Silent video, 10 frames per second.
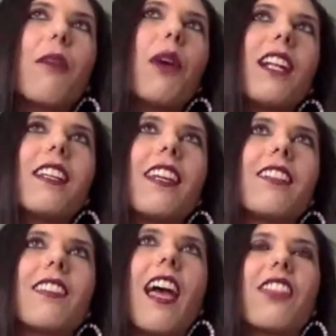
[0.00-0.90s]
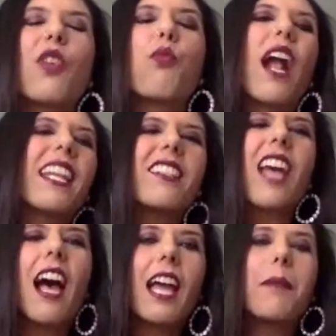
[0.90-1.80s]
wanted it at the right
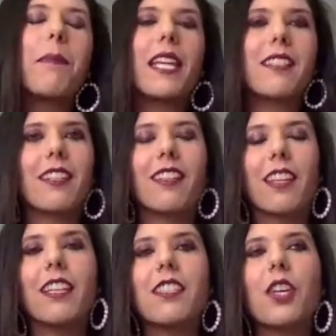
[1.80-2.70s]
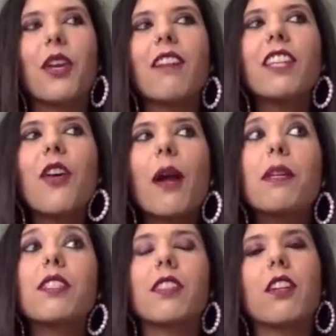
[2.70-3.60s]
time, basically. So even though I
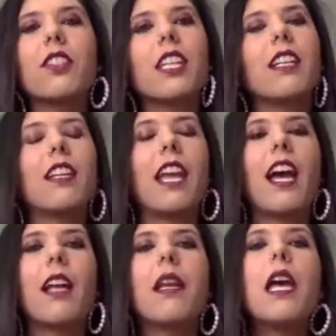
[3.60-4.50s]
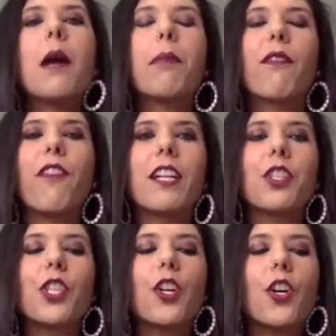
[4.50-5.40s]
was 13 and had
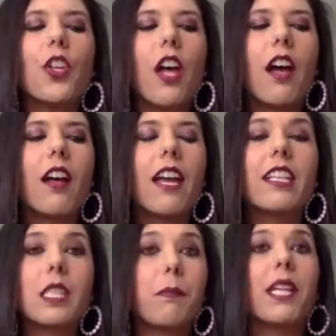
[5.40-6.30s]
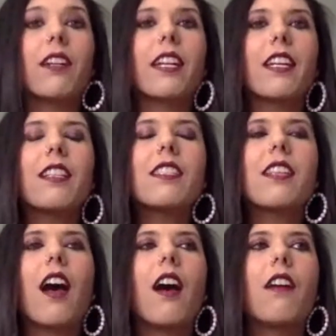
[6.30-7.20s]
professional experience
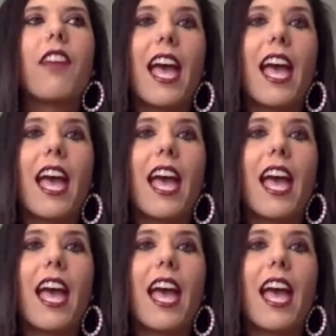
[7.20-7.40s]
of